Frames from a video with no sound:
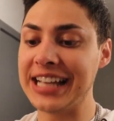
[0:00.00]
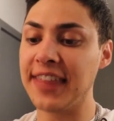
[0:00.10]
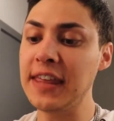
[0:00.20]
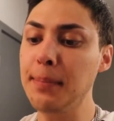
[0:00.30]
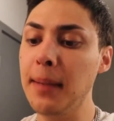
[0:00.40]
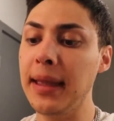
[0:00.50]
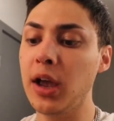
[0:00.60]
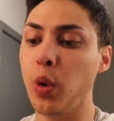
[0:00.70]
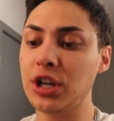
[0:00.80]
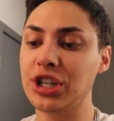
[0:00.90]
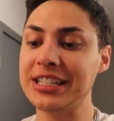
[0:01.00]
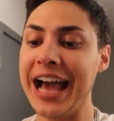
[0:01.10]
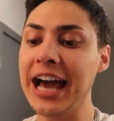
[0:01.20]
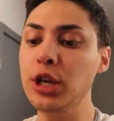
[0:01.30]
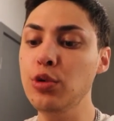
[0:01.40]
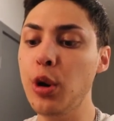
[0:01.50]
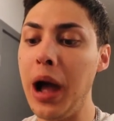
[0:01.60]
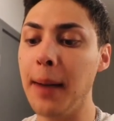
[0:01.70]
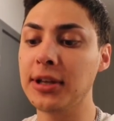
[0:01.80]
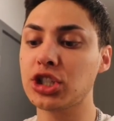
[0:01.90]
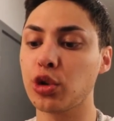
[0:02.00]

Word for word: I think my main question is, how do you know how much